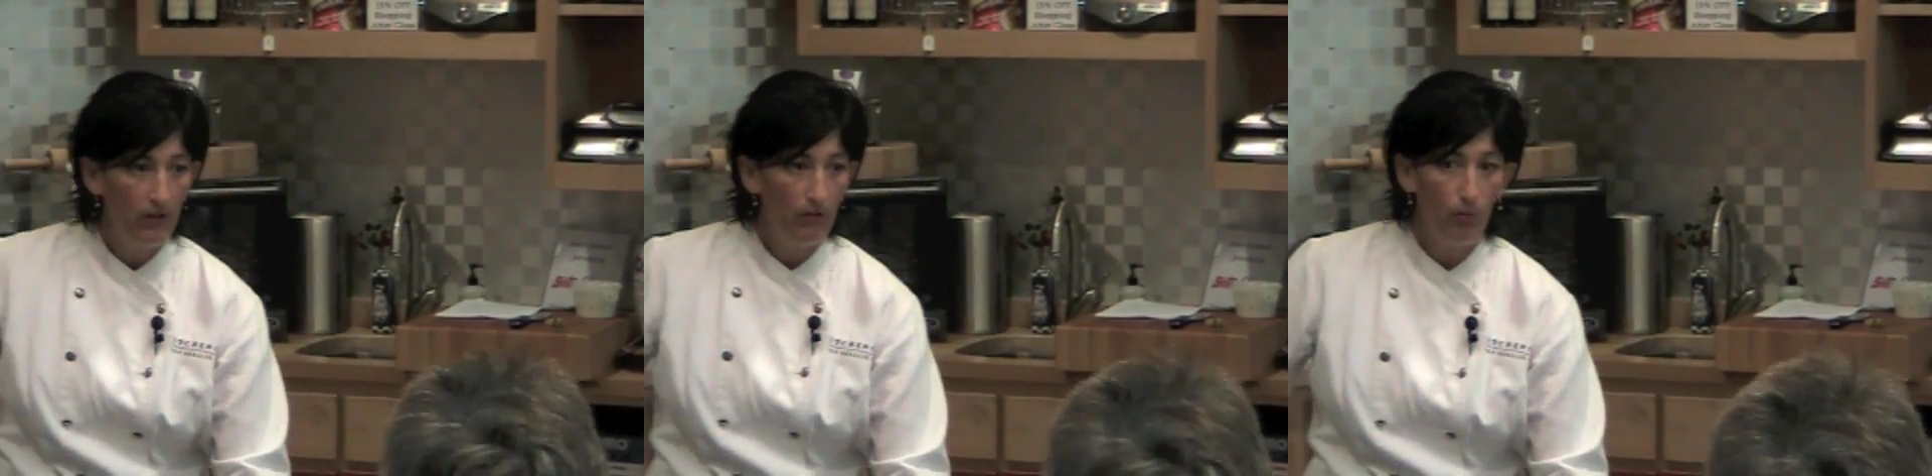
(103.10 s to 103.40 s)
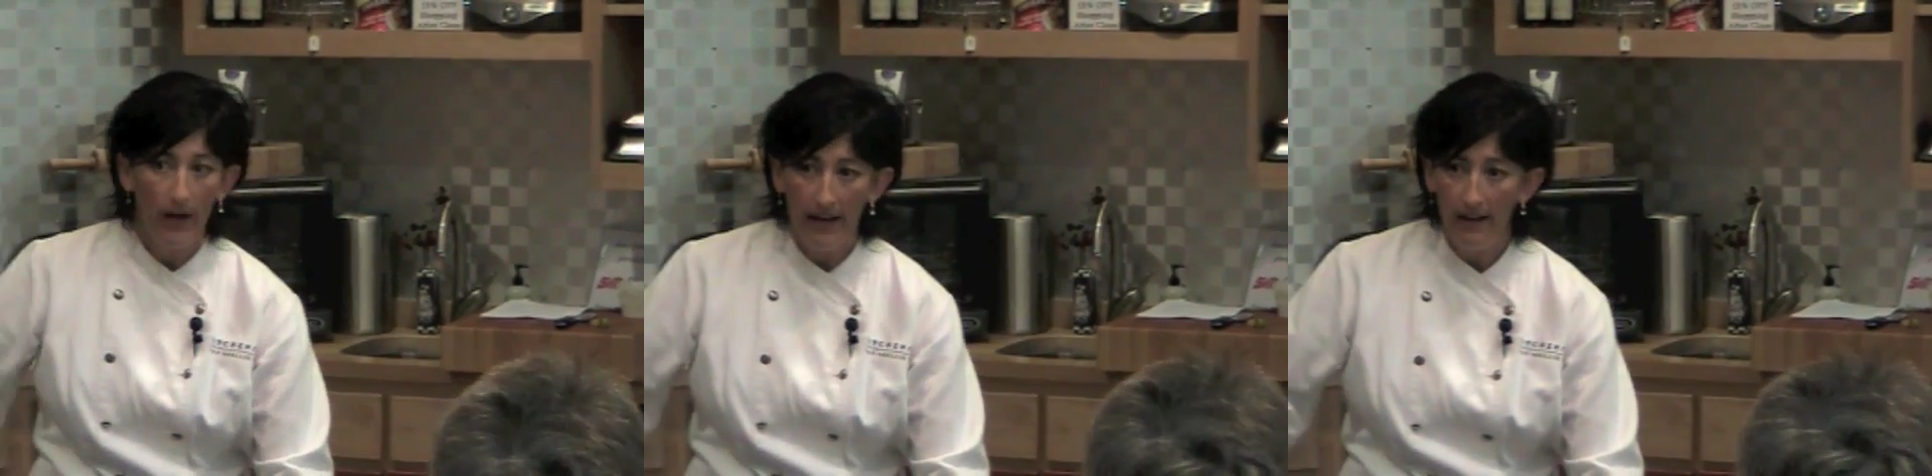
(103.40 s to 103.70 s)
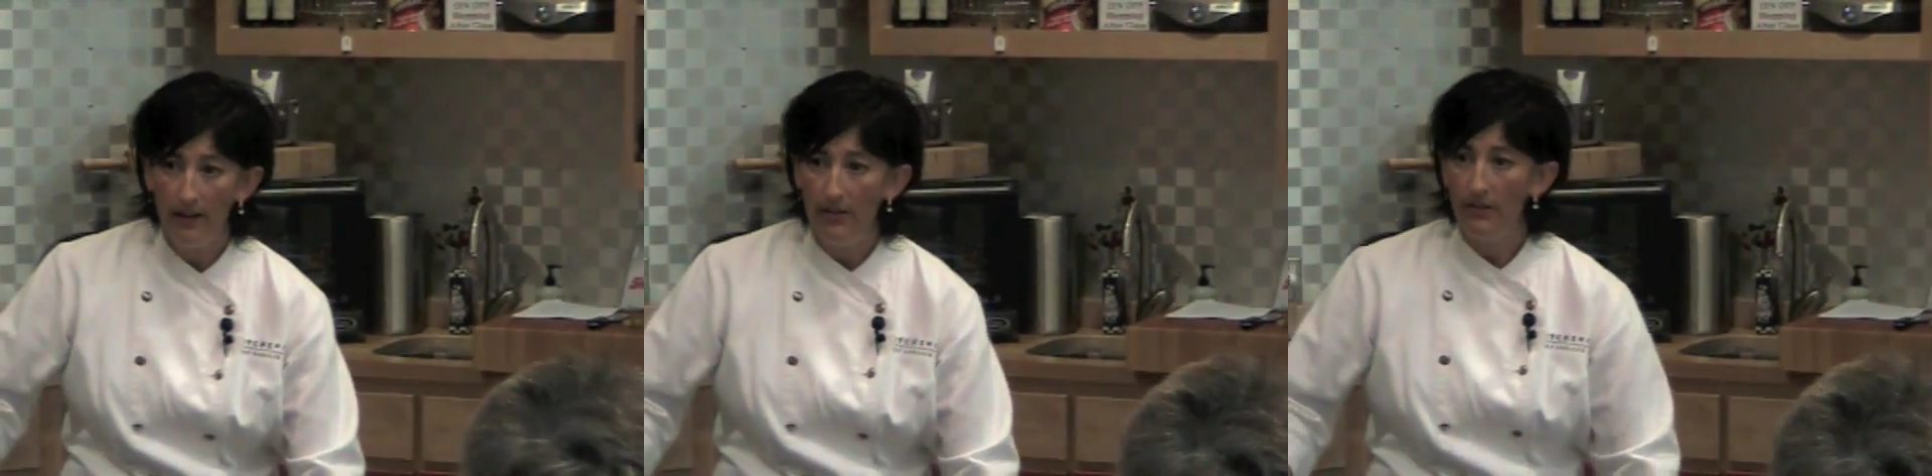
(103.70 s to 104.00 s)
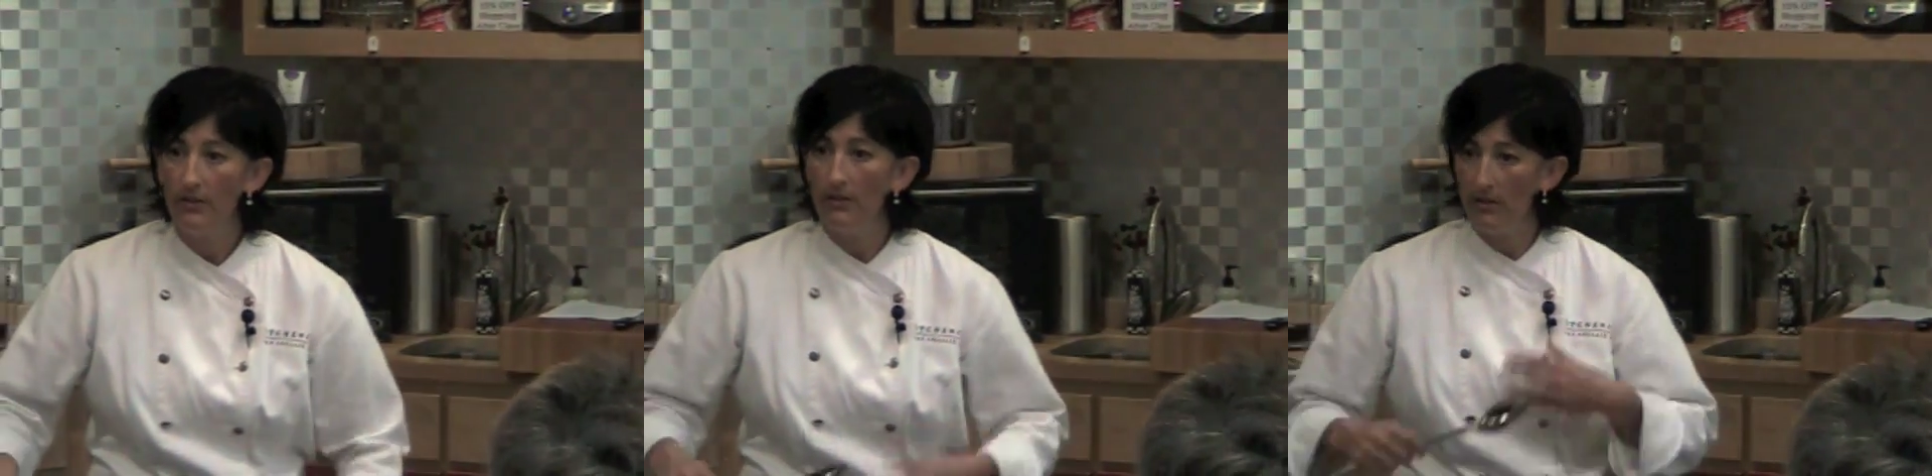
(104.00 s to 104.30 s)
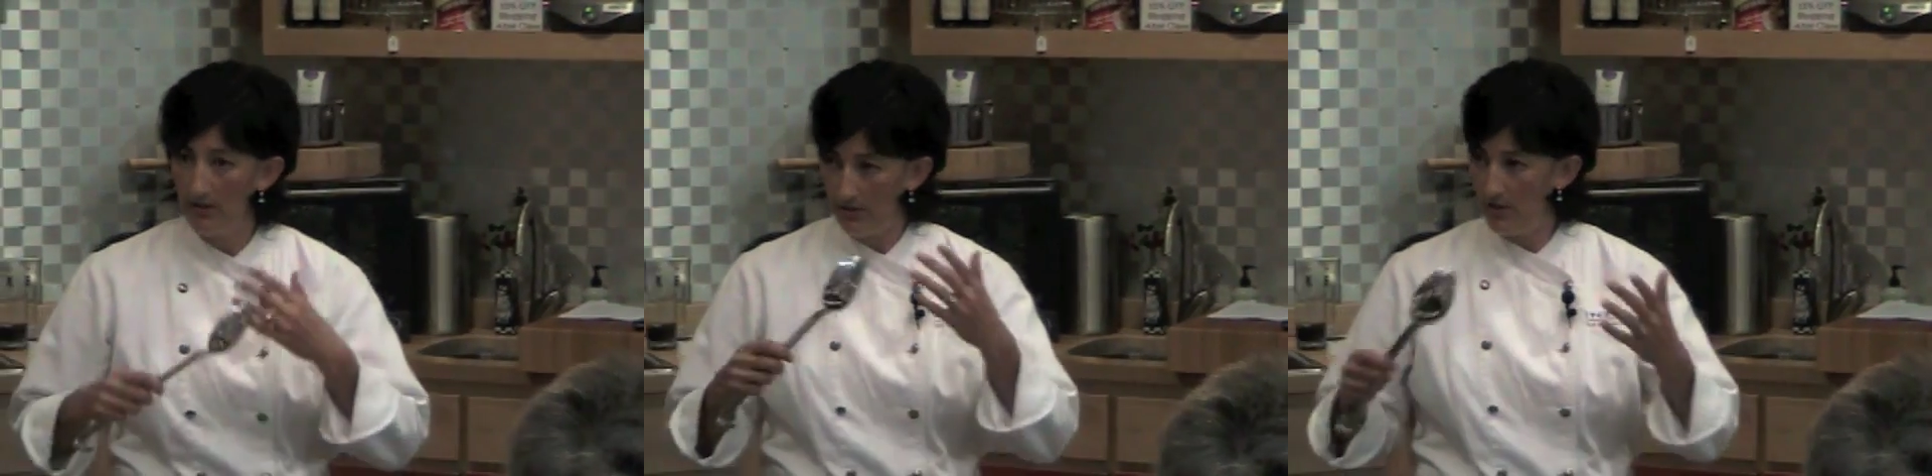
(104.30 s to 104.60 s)
way
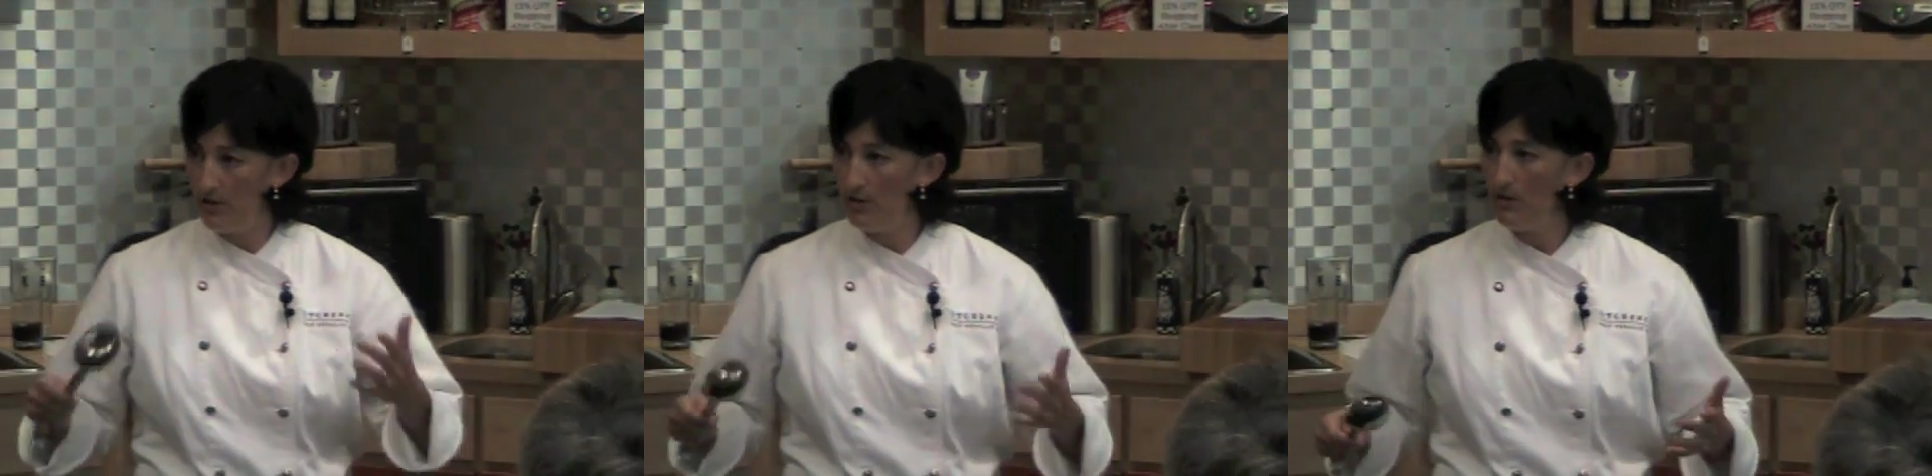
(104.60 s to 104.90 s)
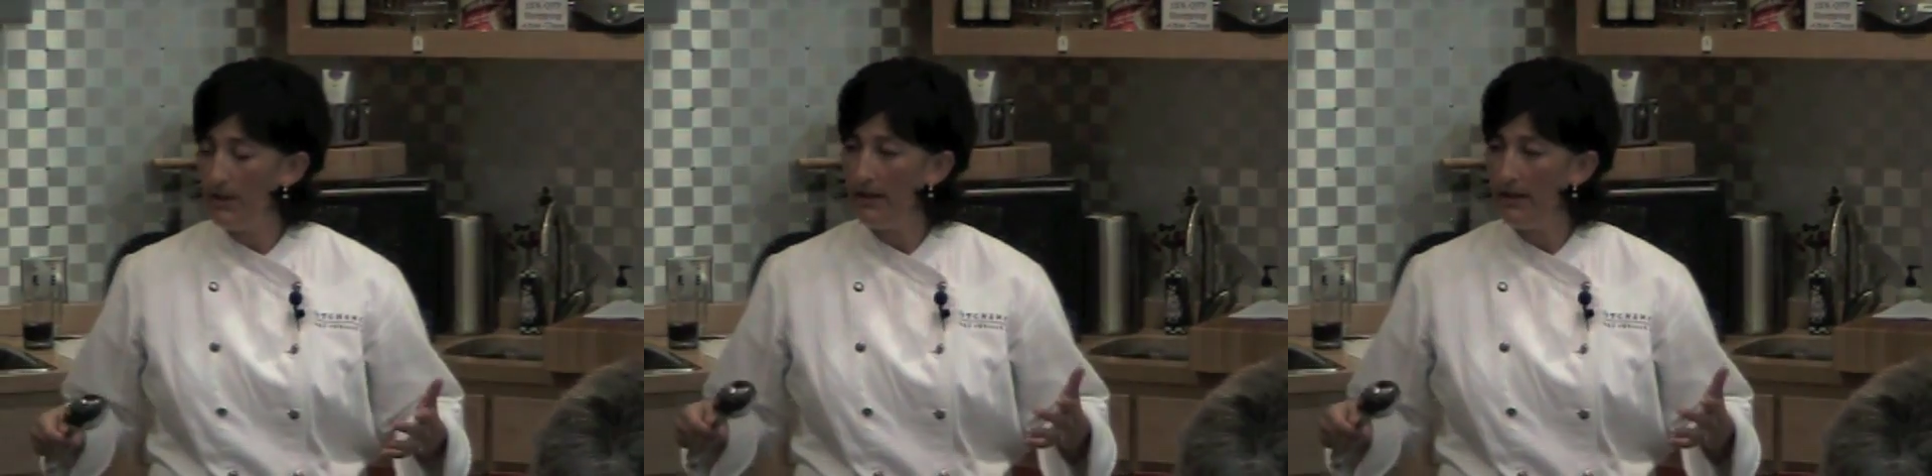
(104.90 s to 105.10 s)
to do it.